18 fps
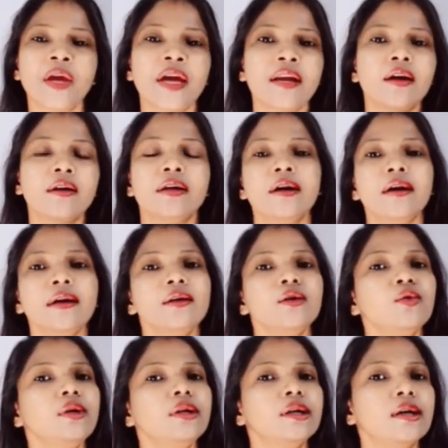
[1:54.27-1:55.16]
Now here
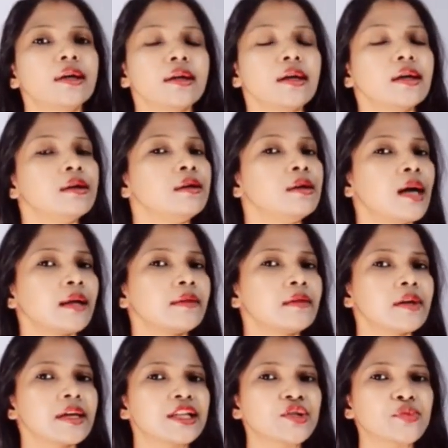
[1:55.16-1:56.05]
you learn
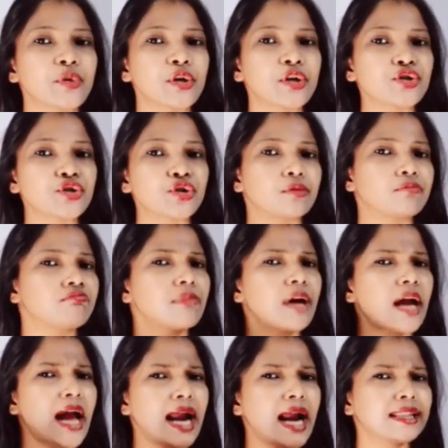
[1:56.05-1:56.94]
another expression,
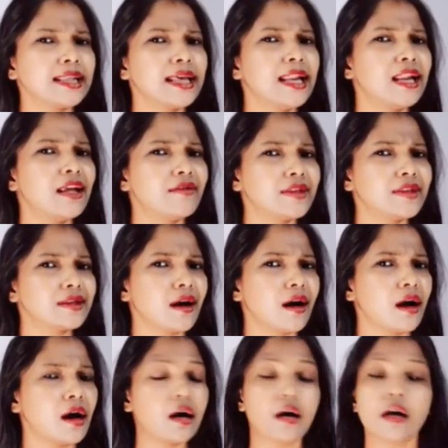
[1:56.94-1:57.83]
at the 11th
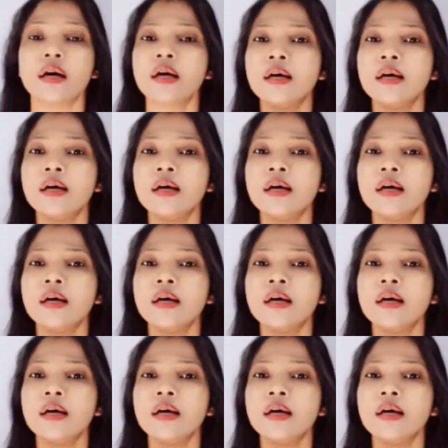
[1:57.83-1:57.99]
hour.